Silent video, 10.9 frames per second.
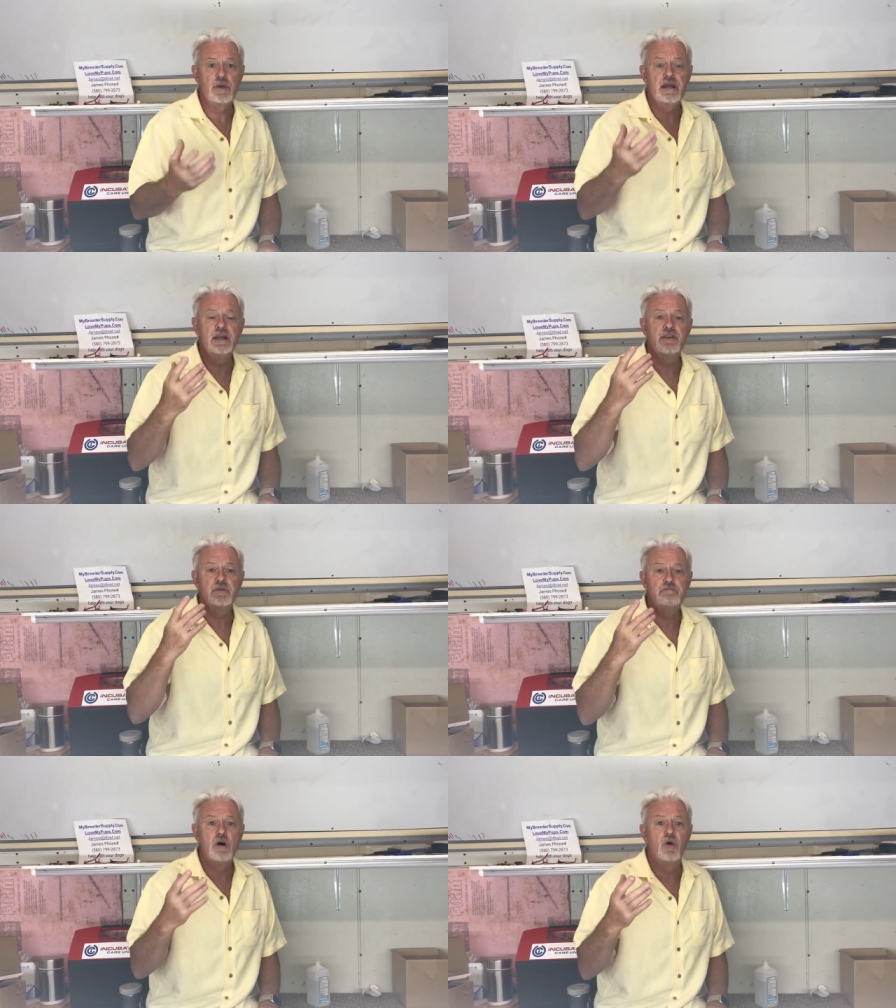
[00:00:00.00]
We
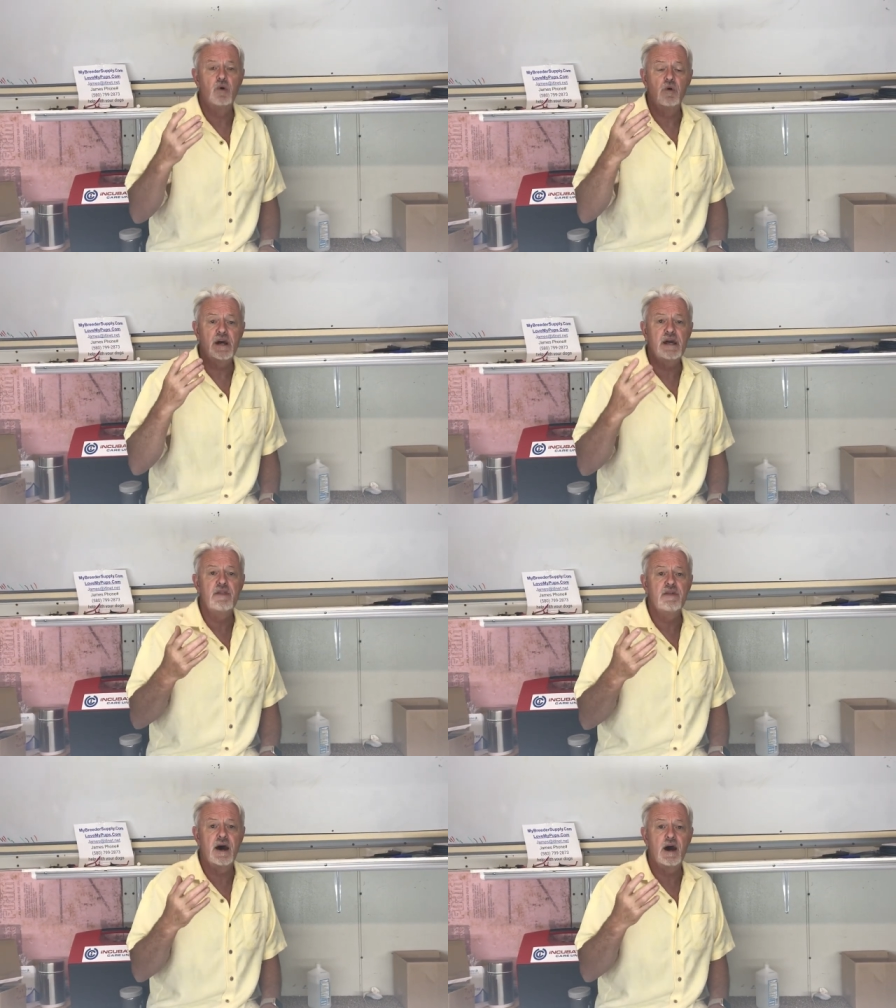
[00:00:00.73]
leave the bowl
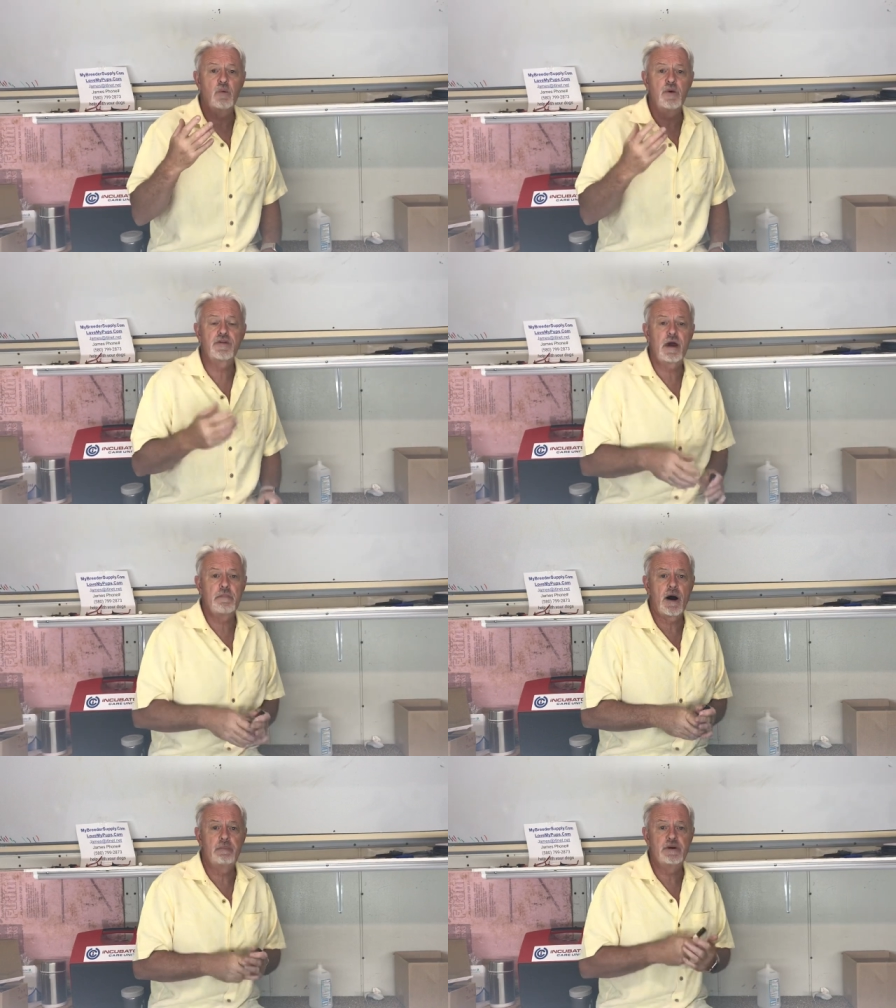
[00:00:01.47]
in there with
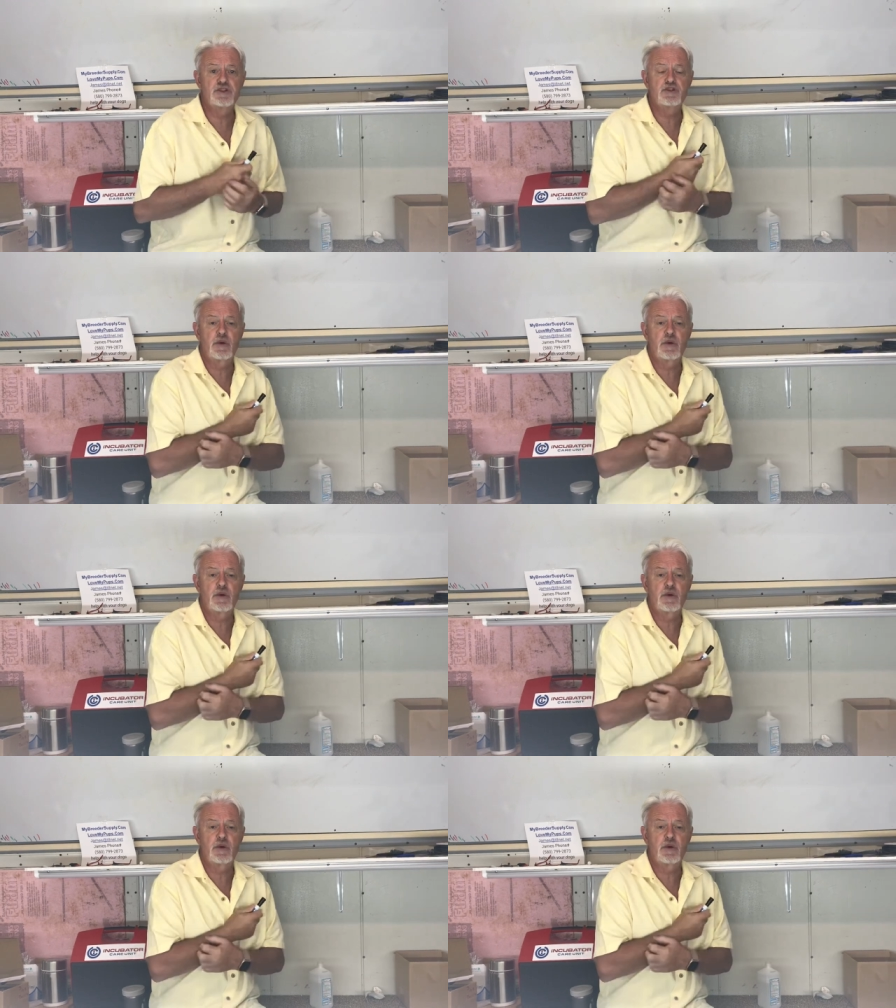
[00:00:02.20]
their puppies